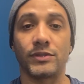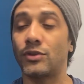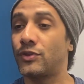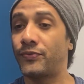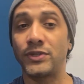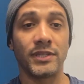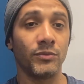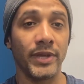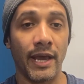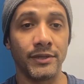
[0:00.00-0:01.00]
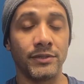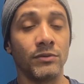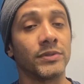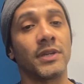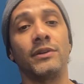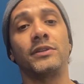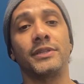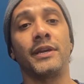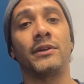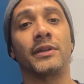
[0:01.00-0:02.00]
So the first thing we had to do was
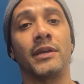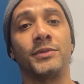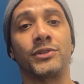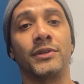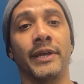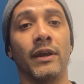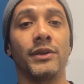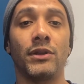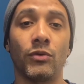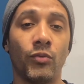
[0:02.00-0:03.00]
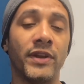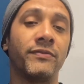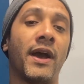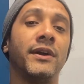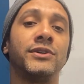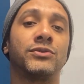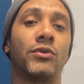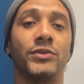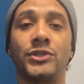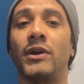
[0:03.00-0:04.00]
understand our chemistry. What values
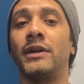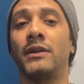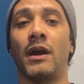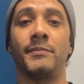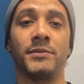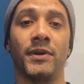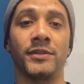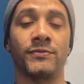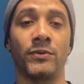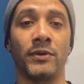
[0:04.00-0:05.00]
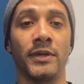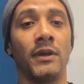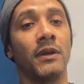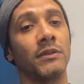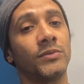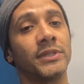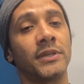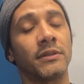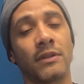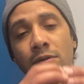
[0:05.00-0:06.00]
were we trying to optimize for? And then we
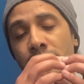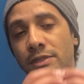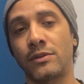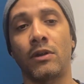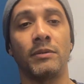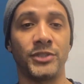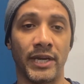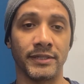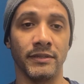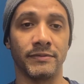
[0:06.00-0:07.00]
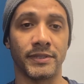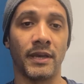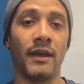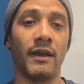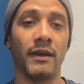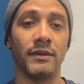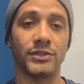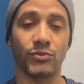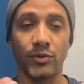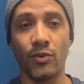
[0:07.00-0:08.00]
set those as our objectives.
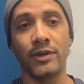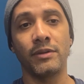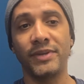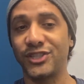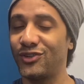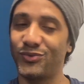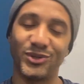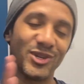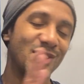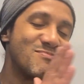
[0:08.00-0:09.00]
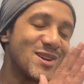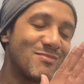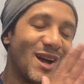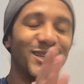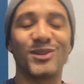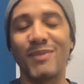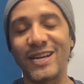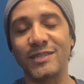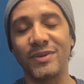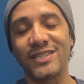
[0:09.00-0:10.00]
So we wanted to make sure if we were trying to minimize or
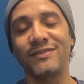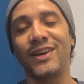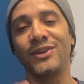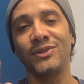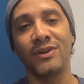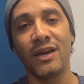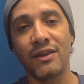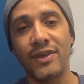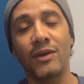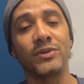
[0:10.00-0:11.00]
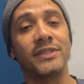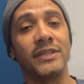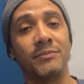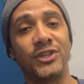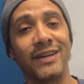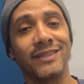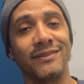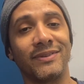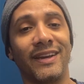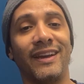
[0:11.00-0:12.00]
maximize a value, that was the objective.